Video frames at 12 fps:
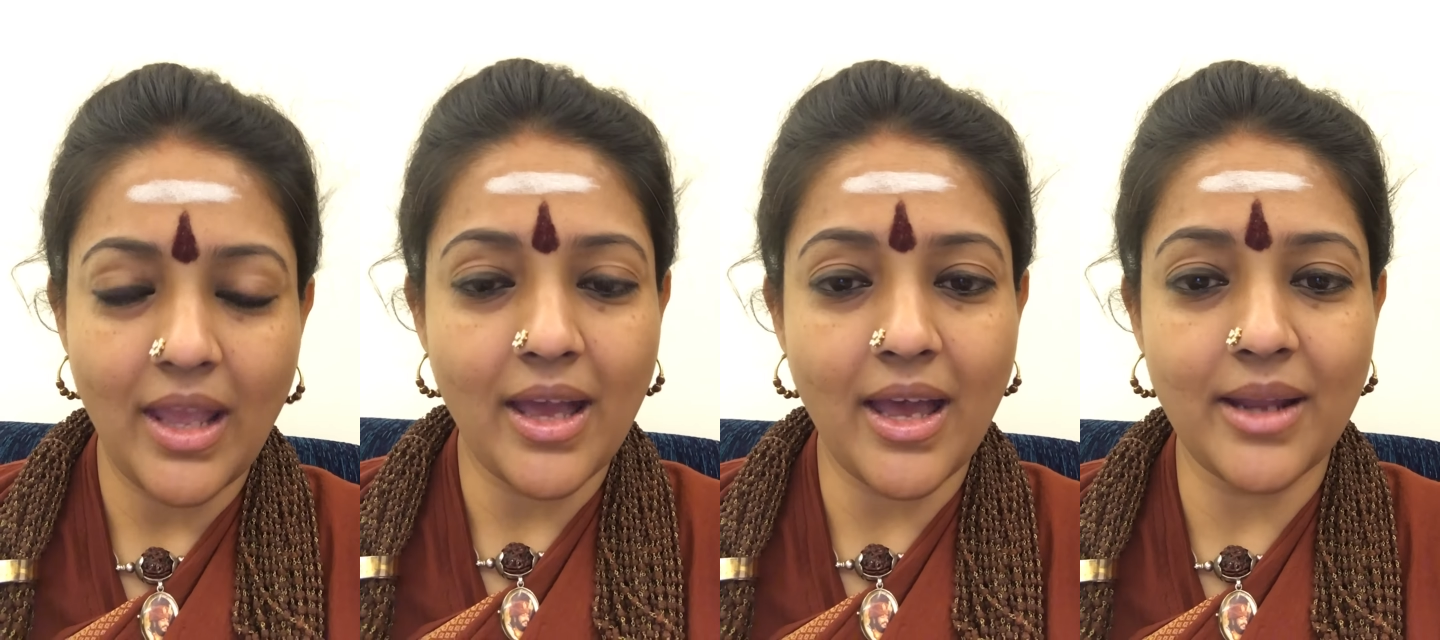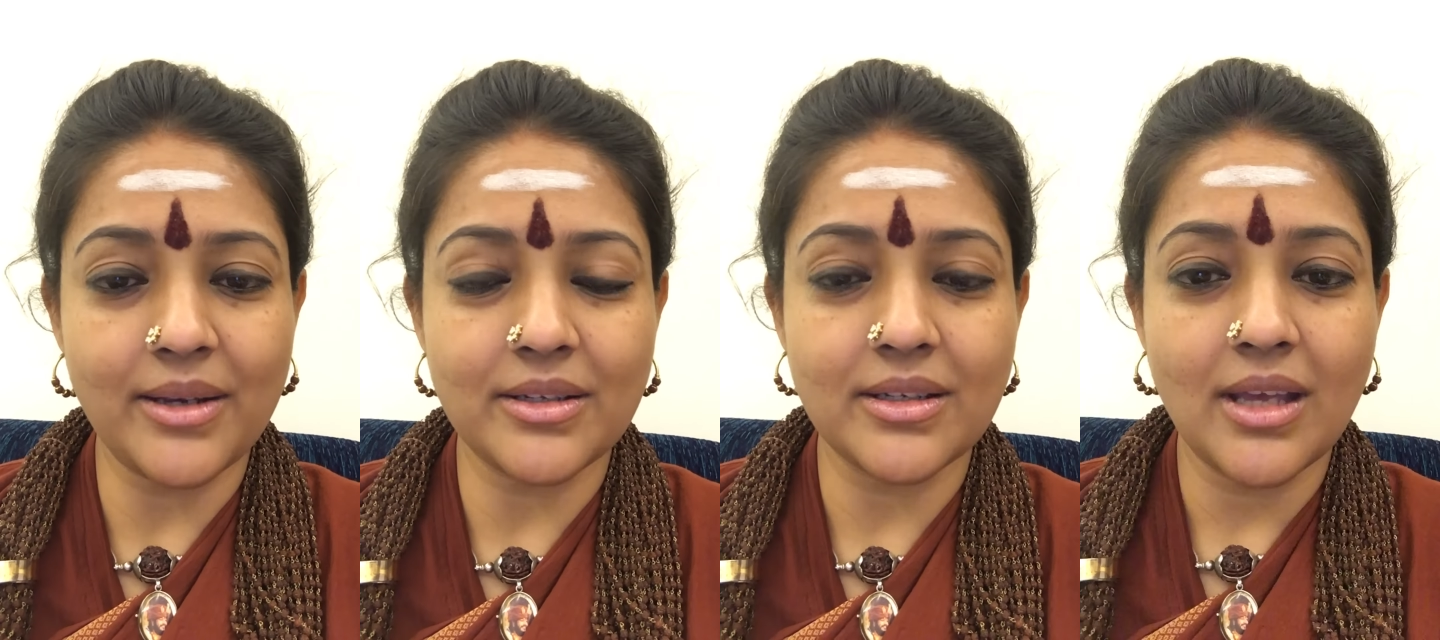
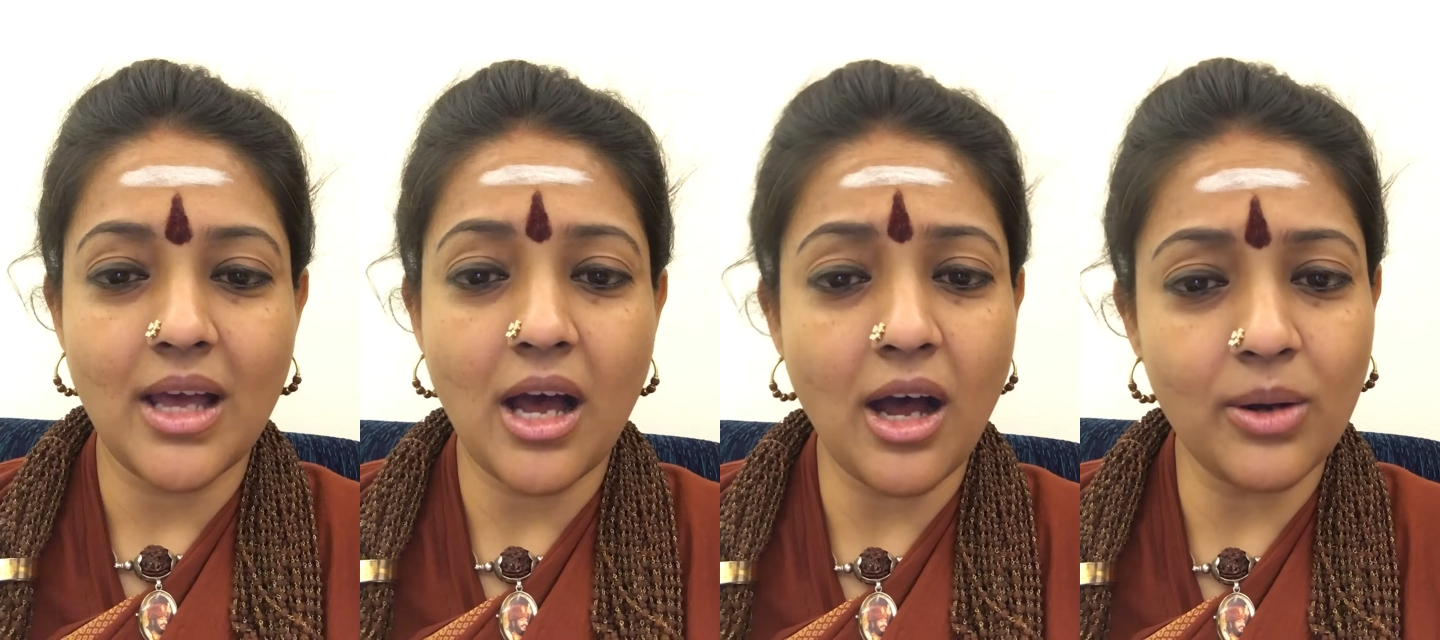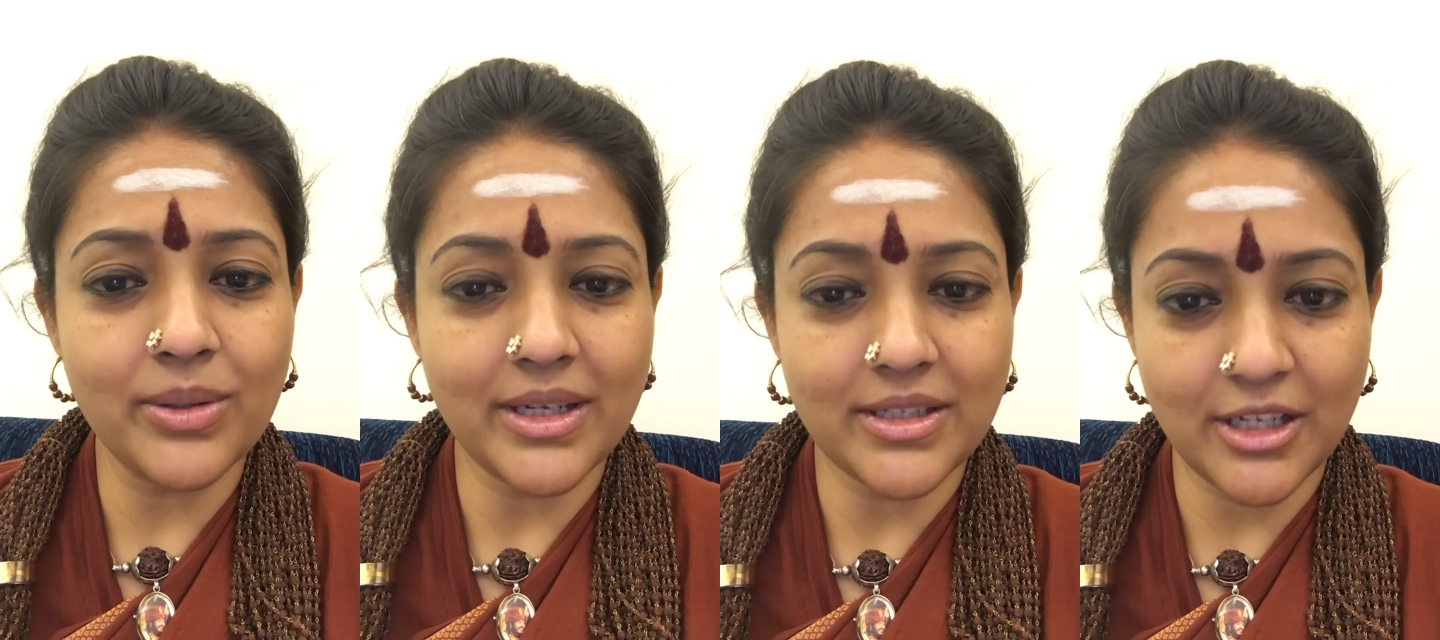and how
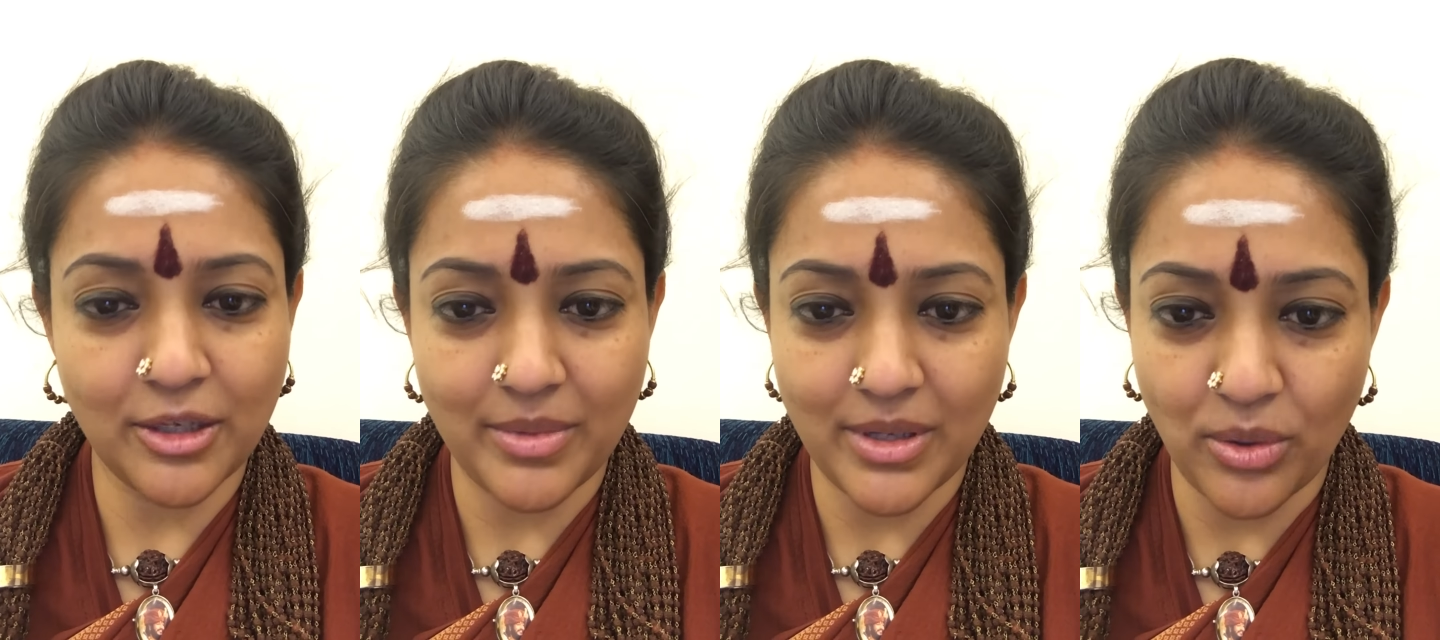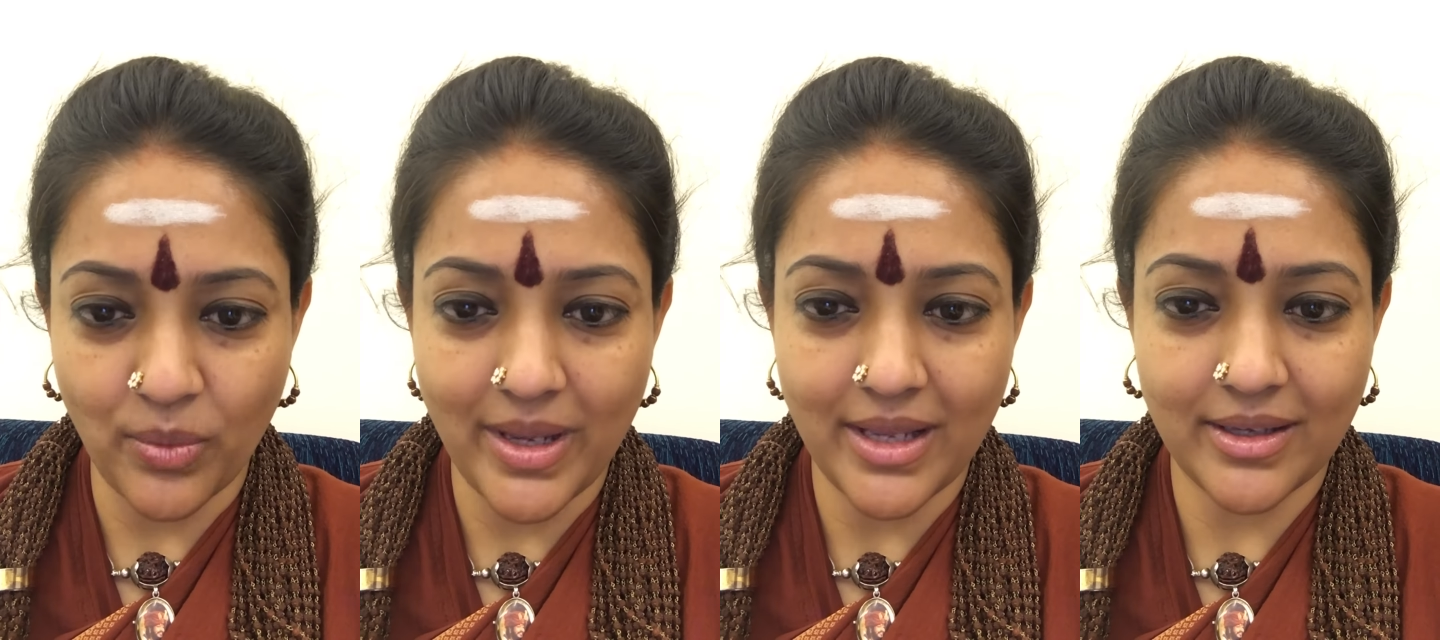that can be
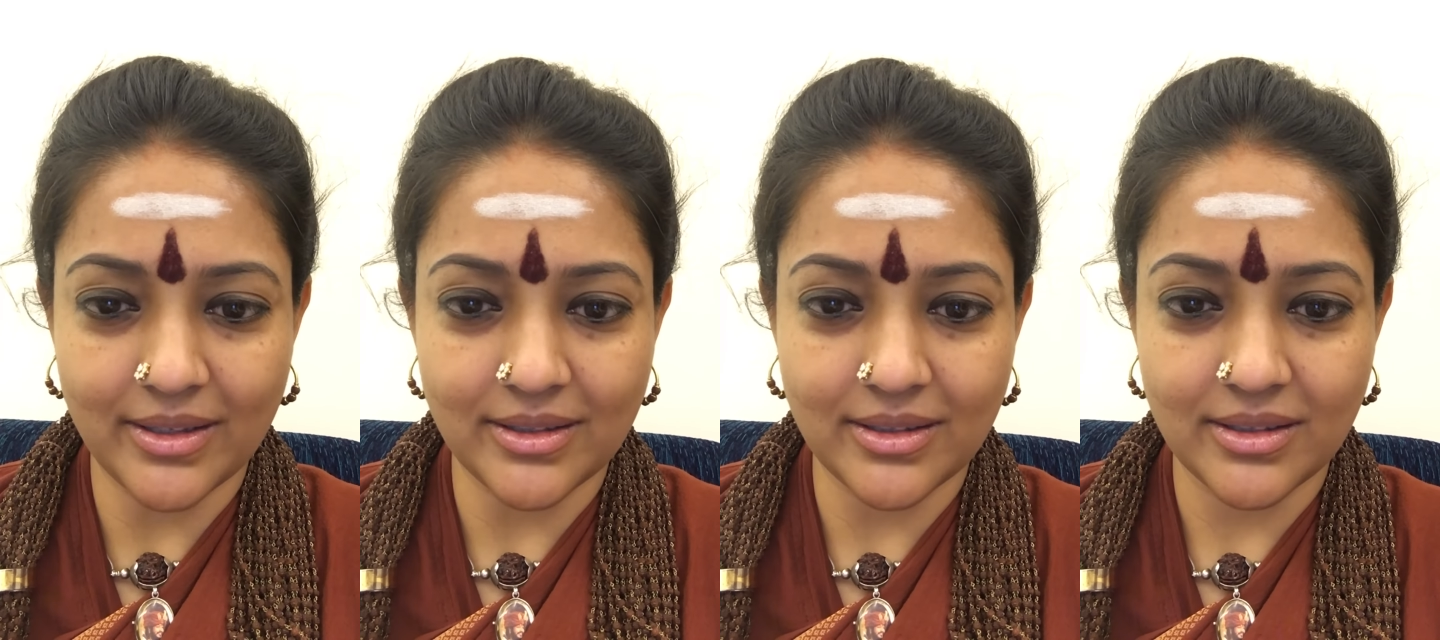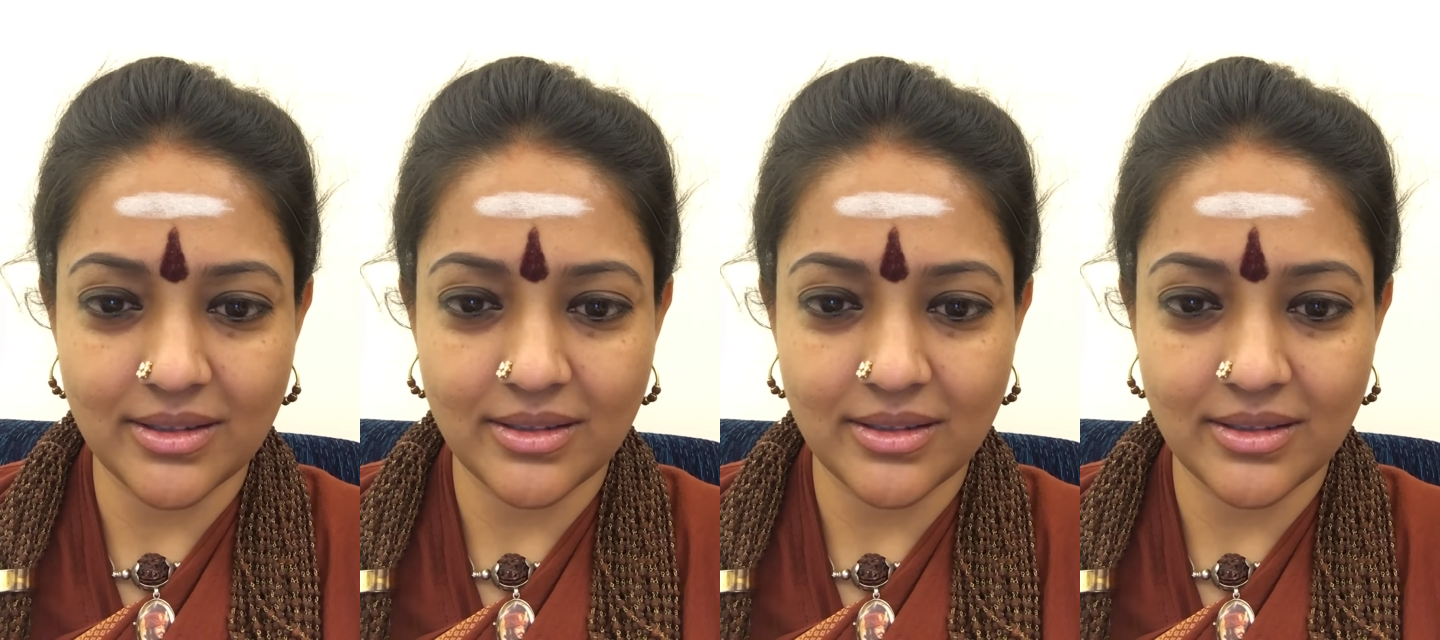awakened.